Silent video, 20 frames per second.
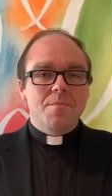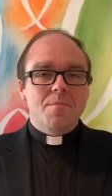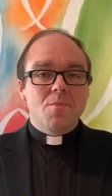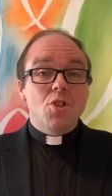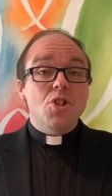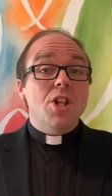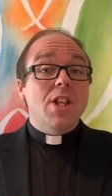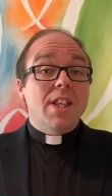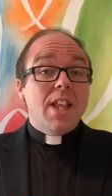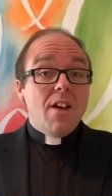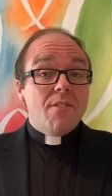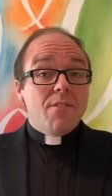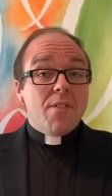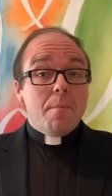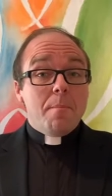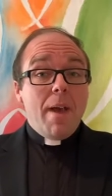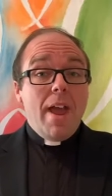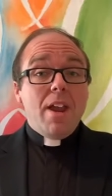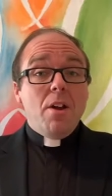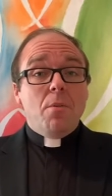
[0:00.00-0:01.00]
She left
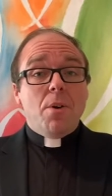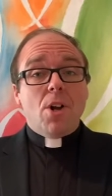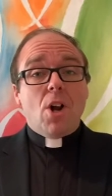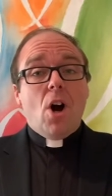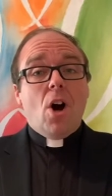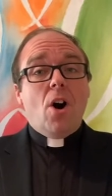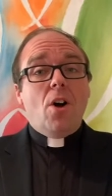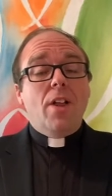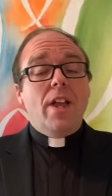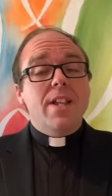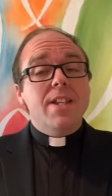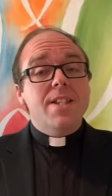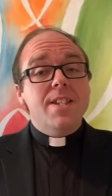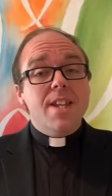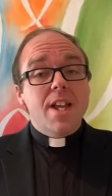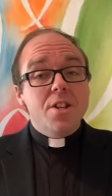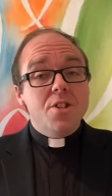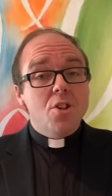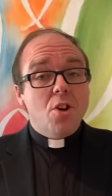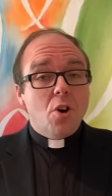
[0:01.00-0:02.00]
the banquet hall and
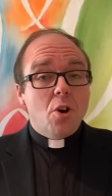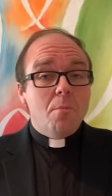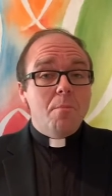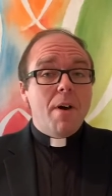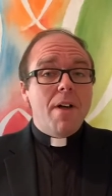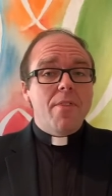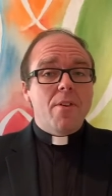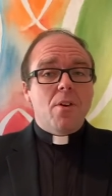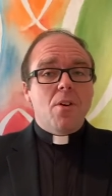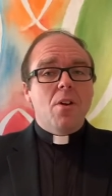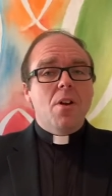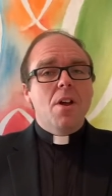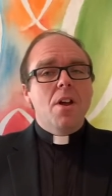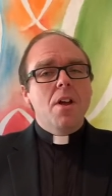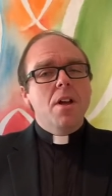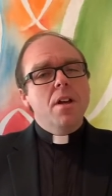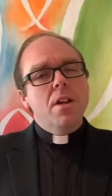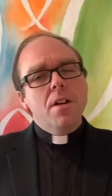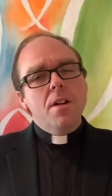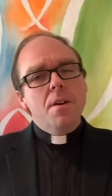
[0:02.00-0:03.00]
said to her mother,
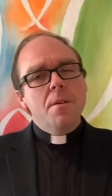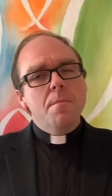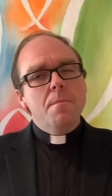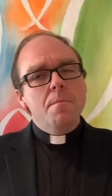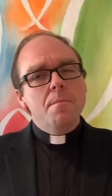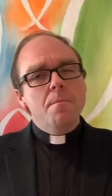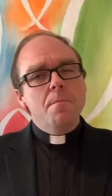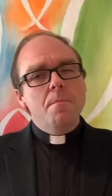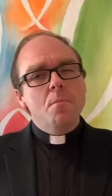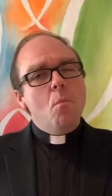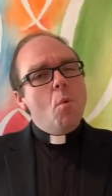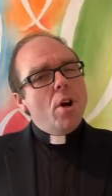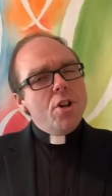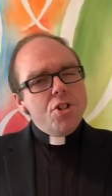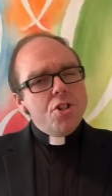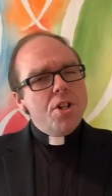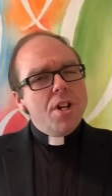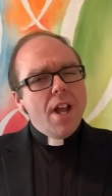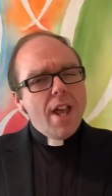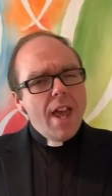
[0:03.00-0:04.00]
What
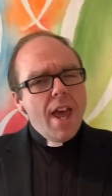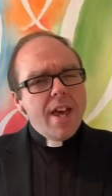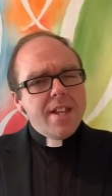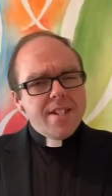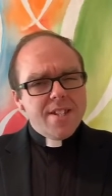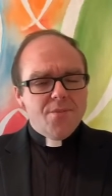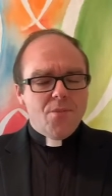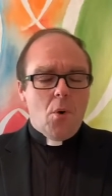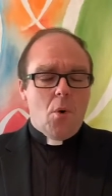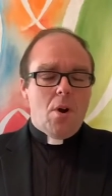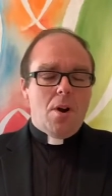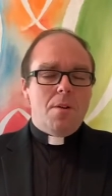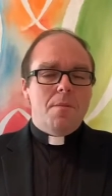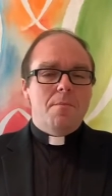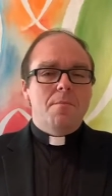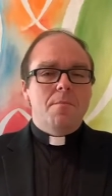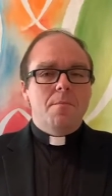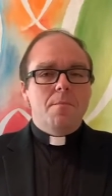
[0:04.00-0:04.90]
should I ask for?